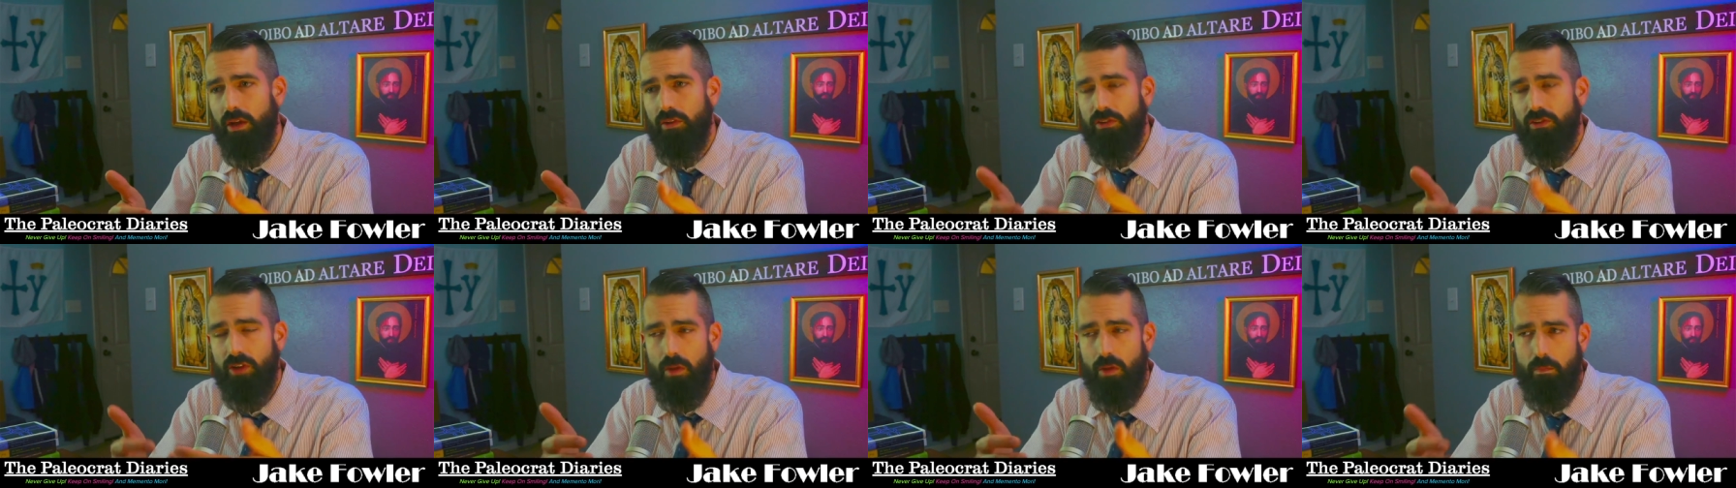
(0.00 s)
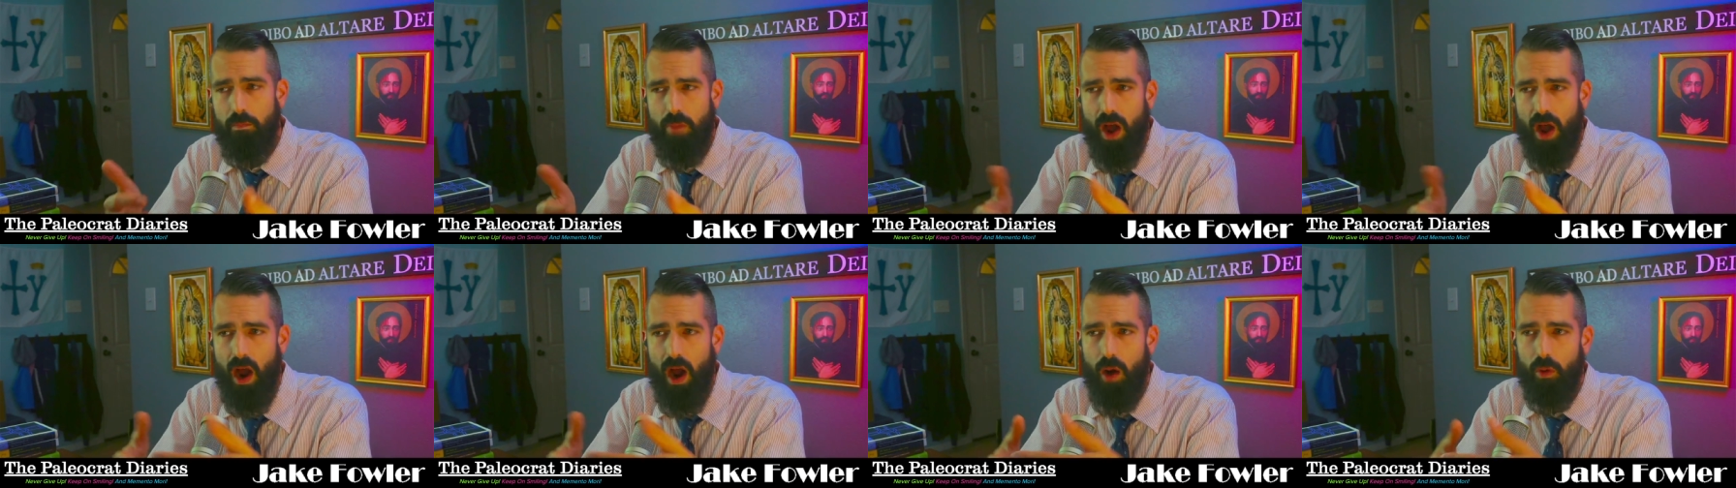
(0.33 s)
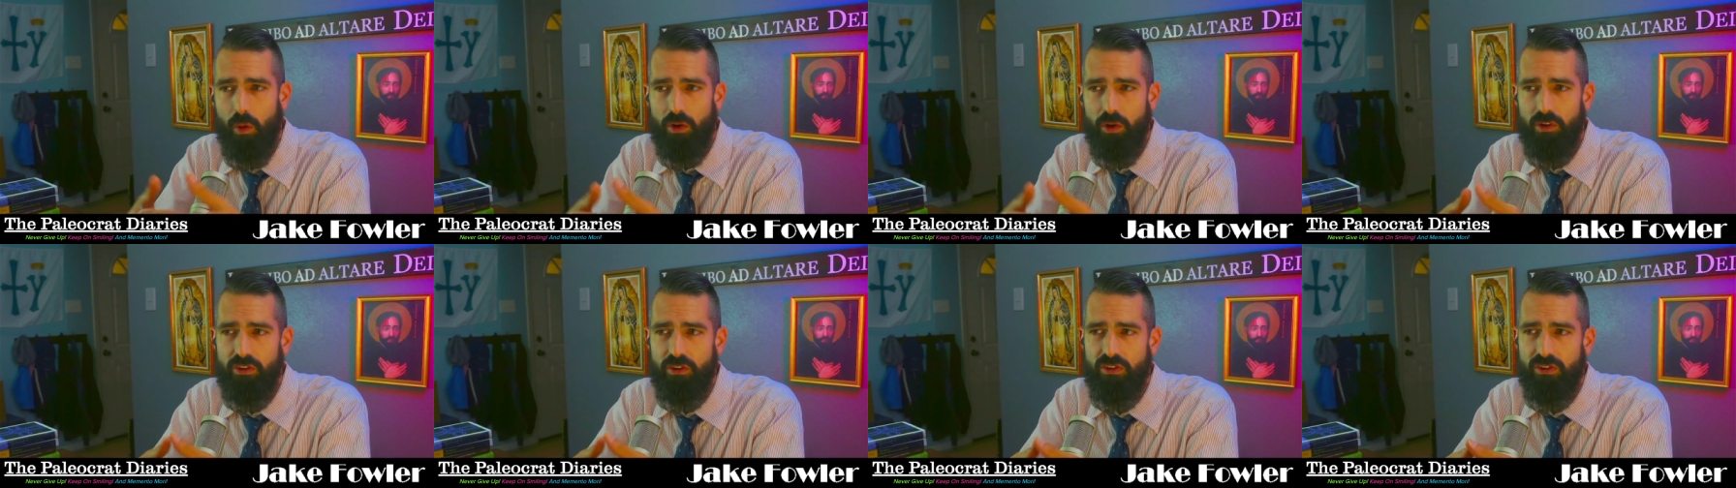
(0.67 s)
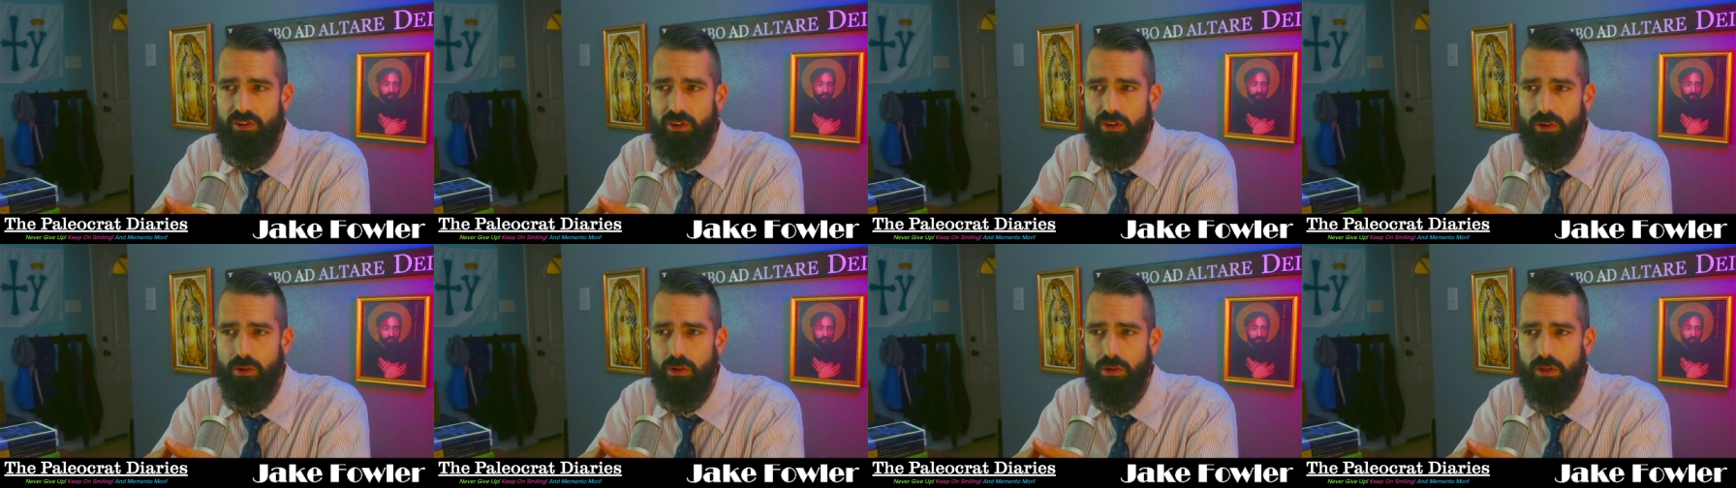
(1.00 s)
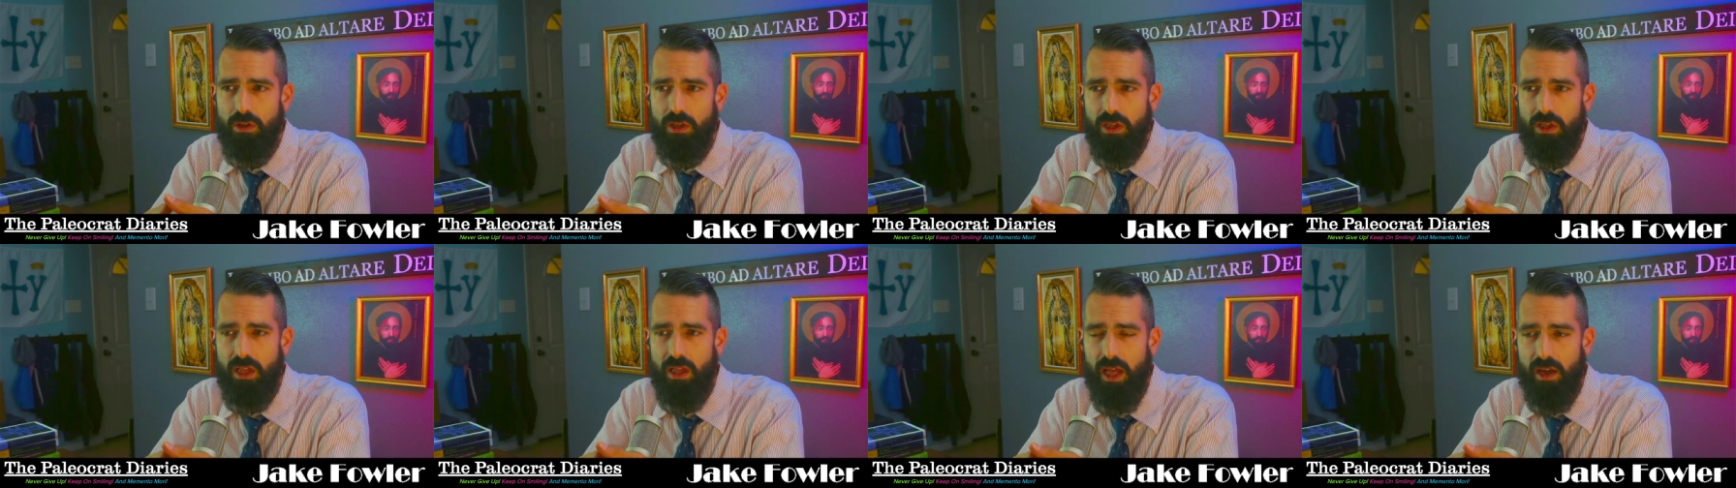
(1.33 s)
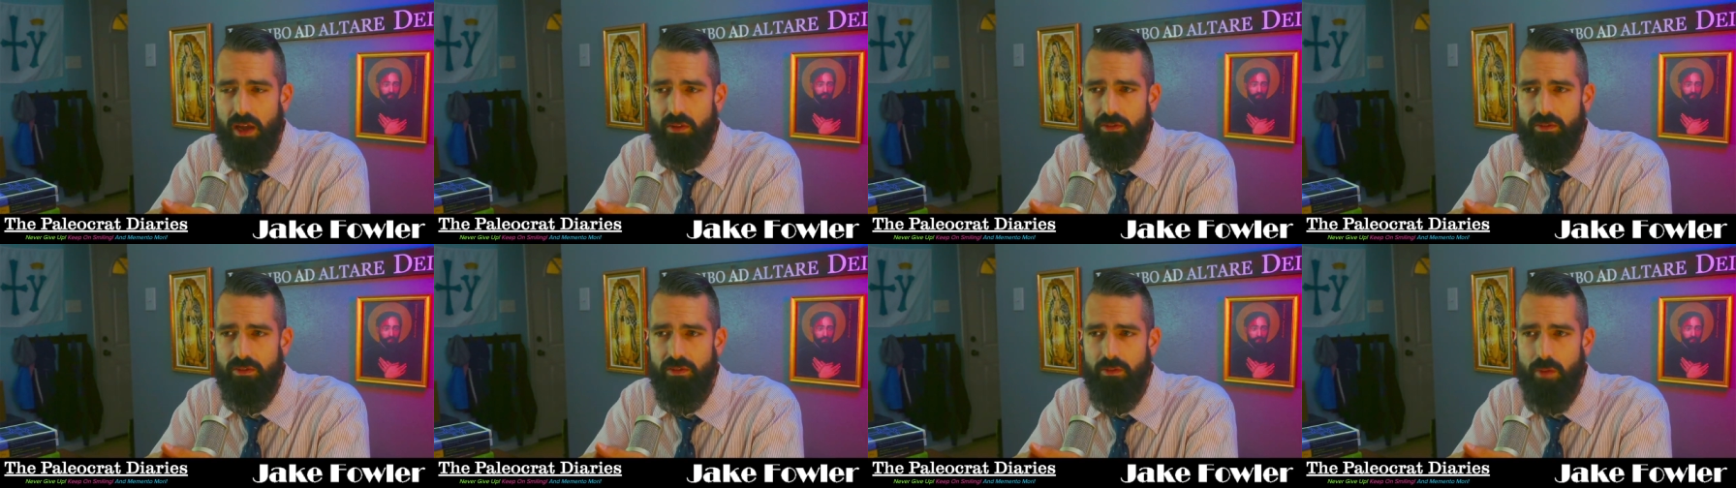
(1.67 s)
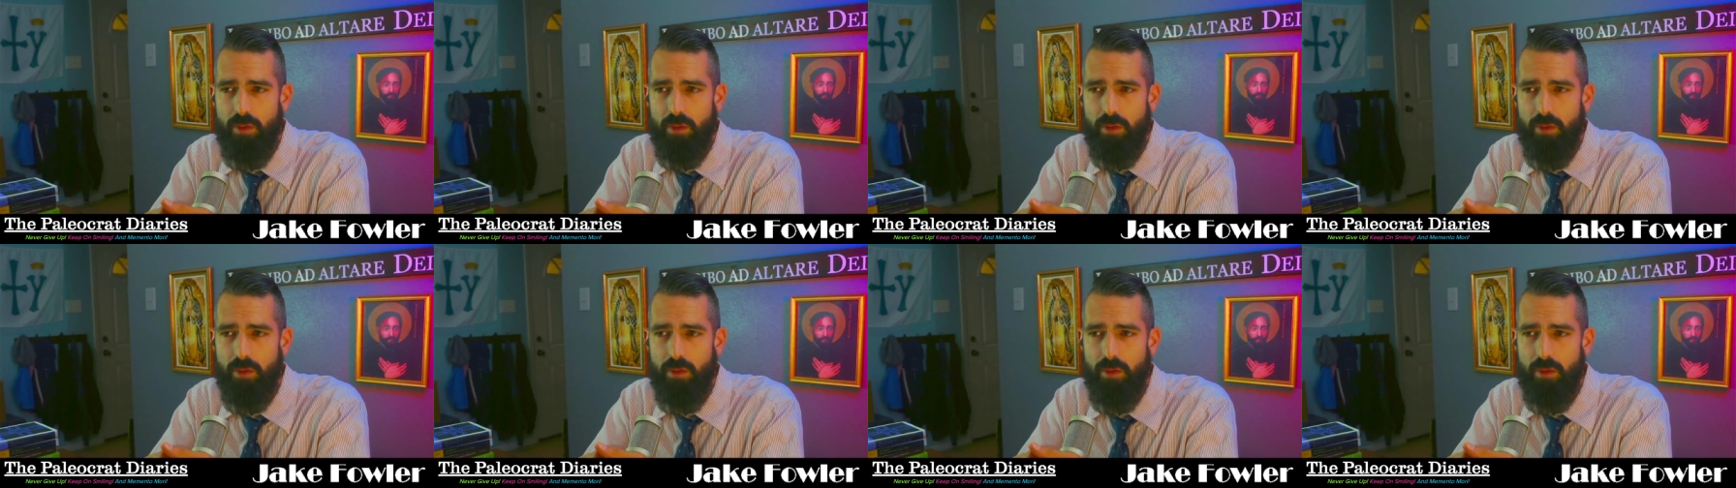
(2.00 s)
some power still left,